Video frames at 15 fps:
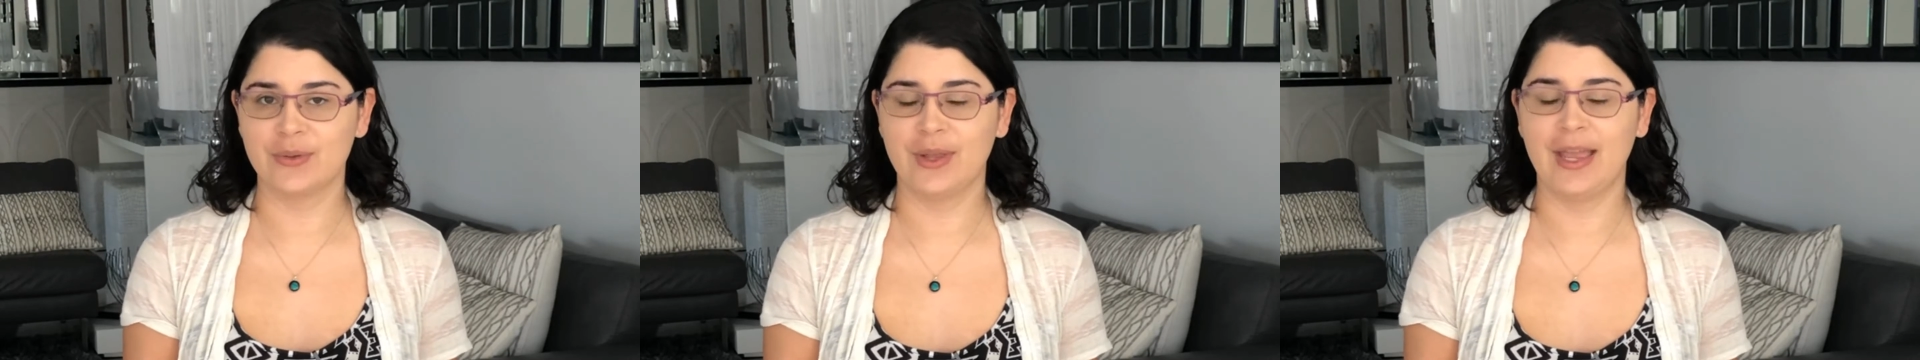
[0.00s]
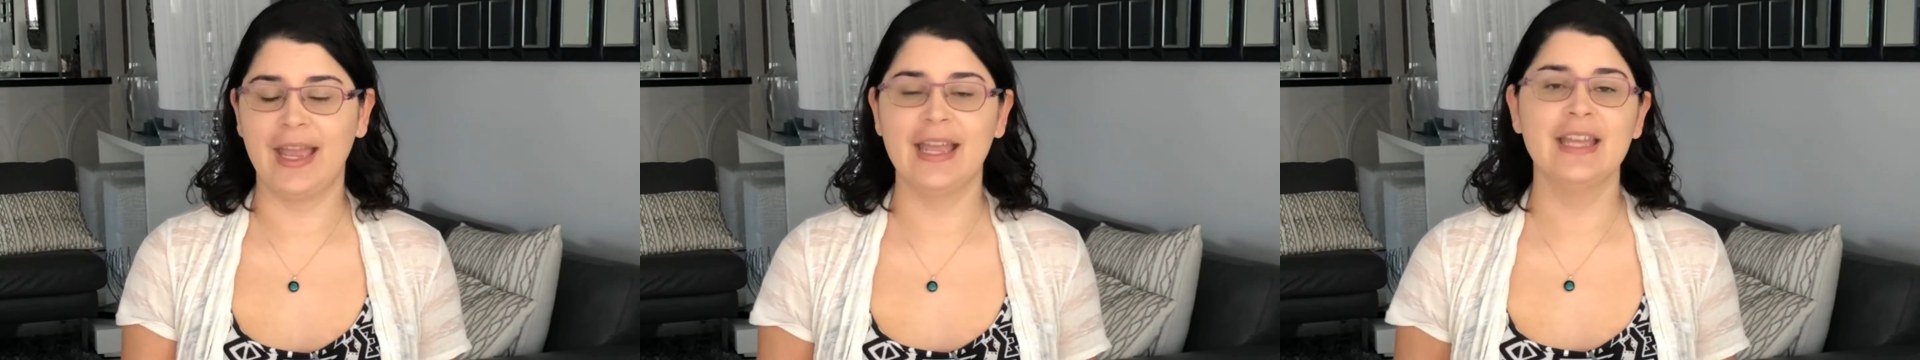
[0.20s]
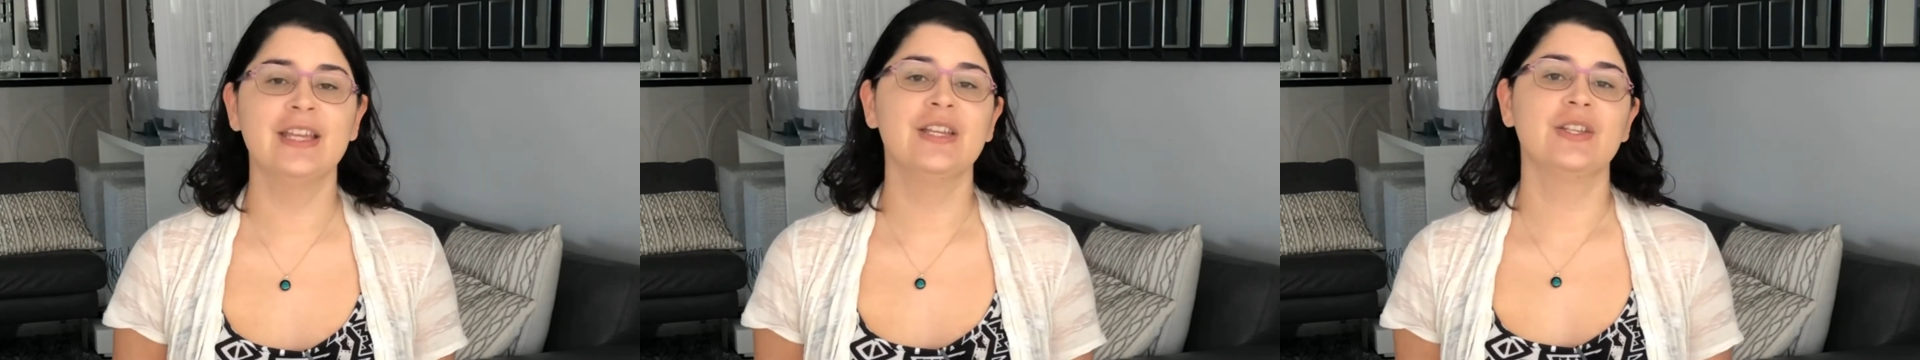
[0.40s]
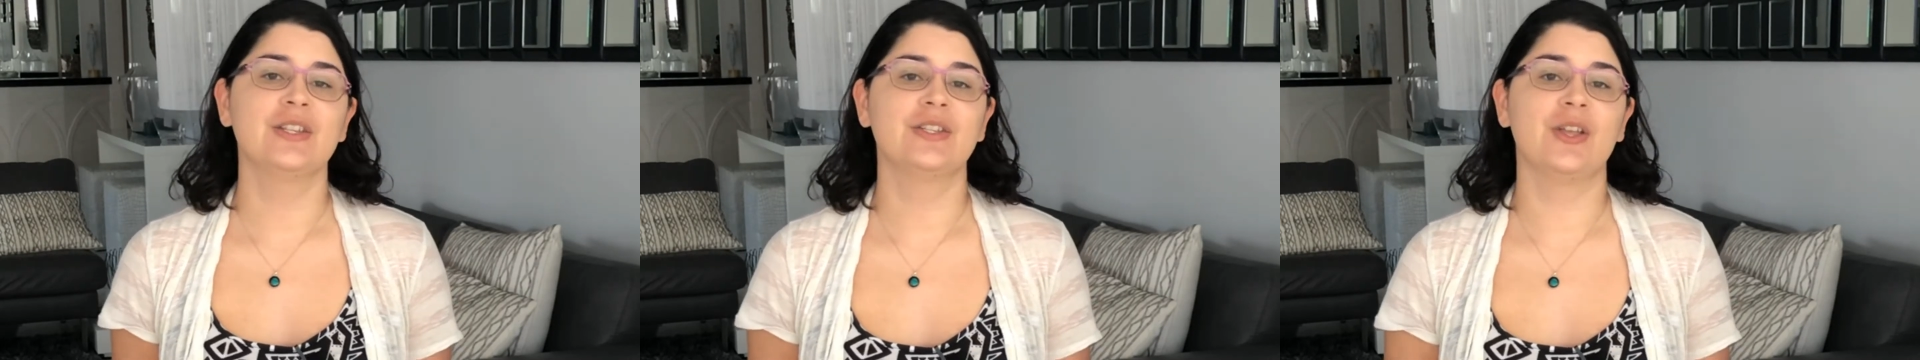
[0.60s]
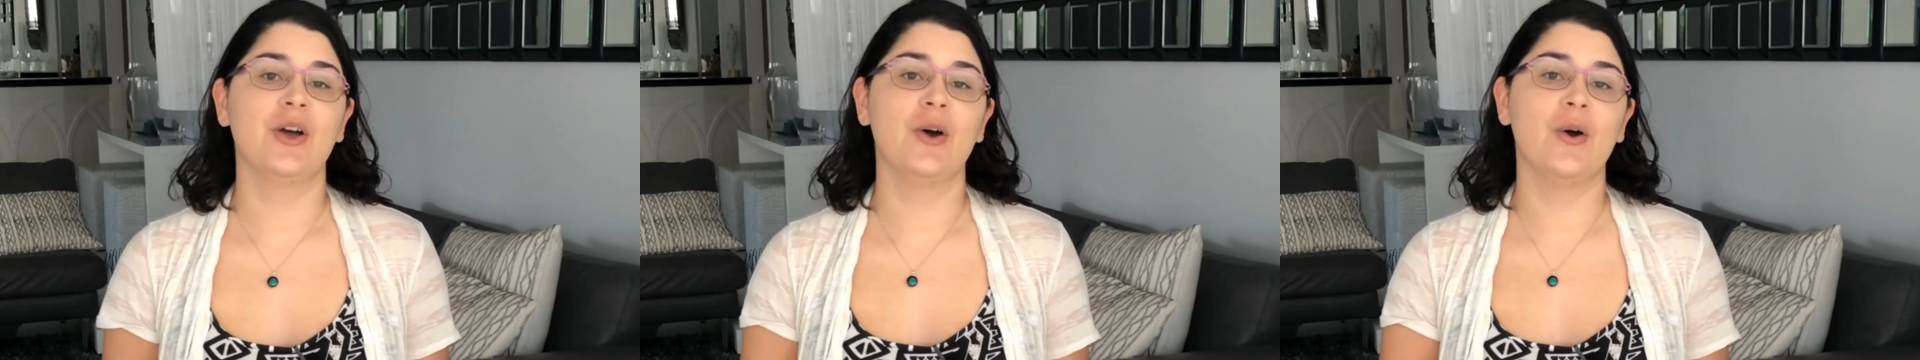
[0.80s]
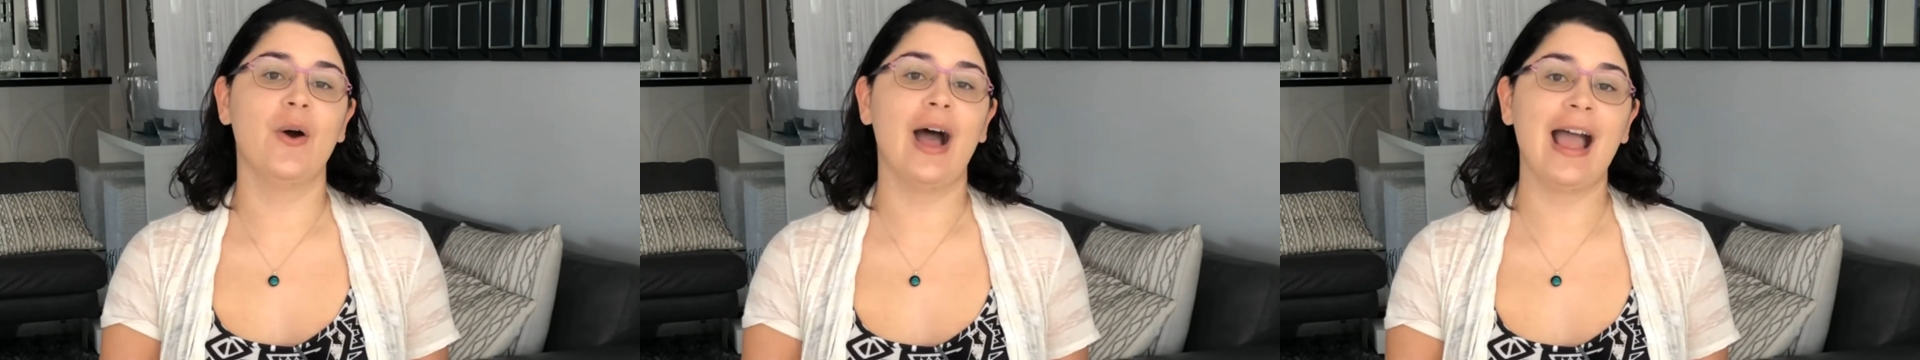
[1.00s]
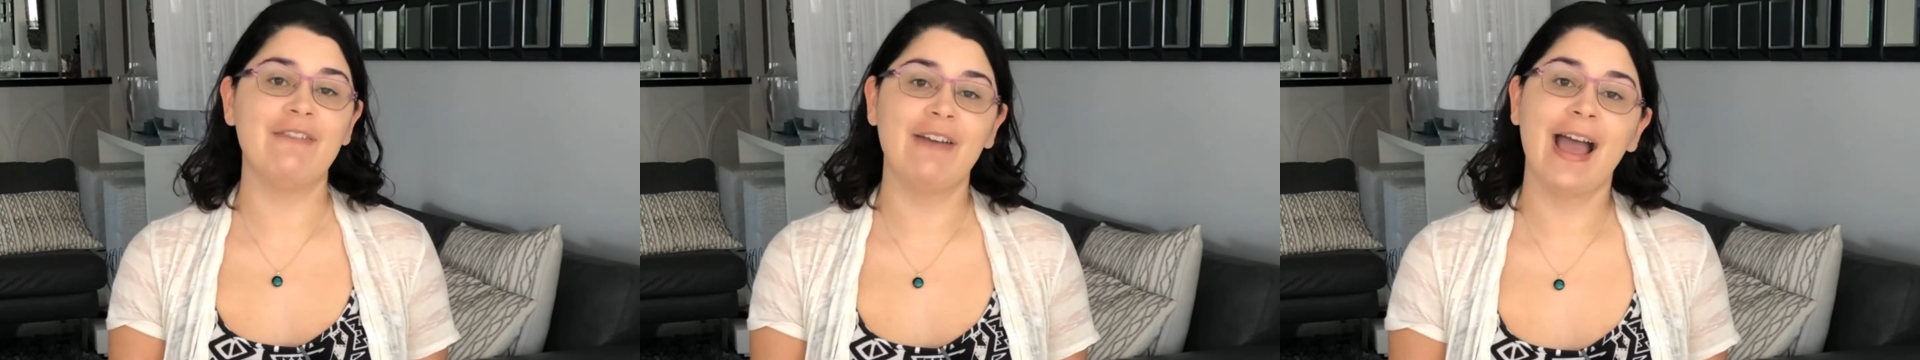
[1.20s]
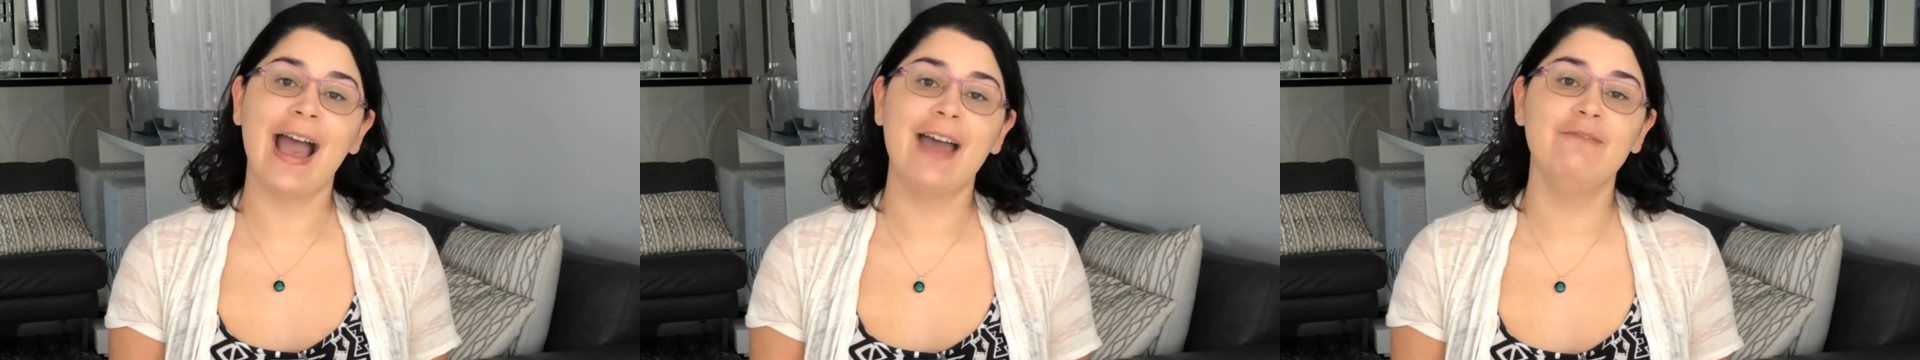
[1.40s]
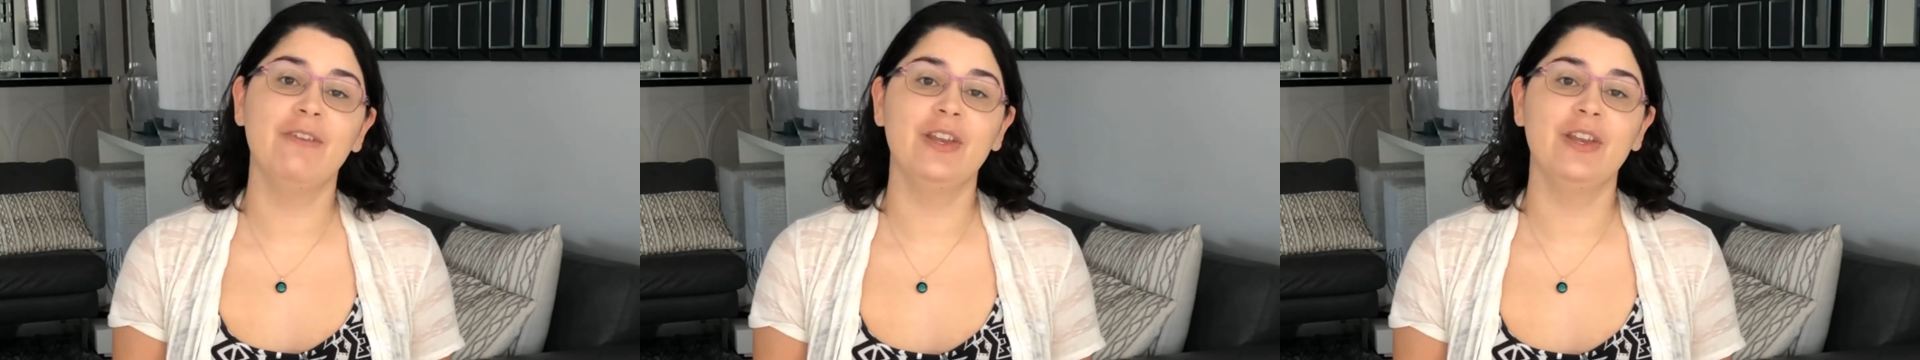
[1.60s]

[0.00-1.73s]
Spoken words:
Okay, so I've had